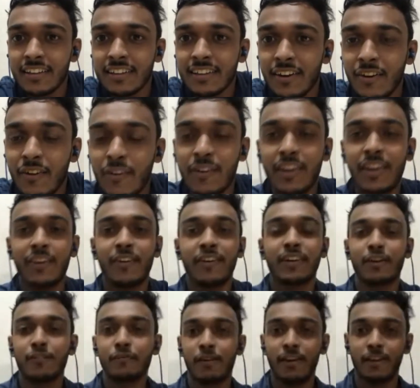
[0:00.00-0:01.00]
Okay, okay,
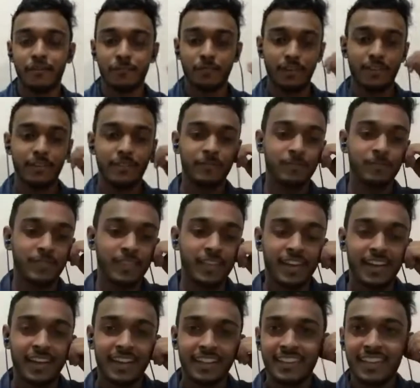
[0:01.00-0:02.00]
fine, fine.
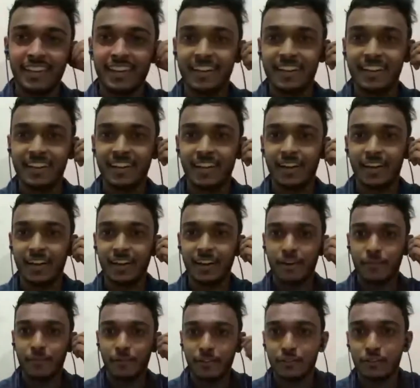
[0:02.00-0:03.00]
Then,
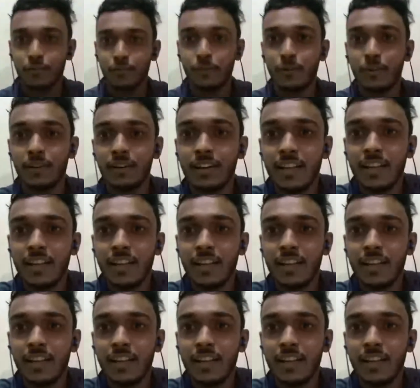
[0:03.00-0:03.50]
first of all,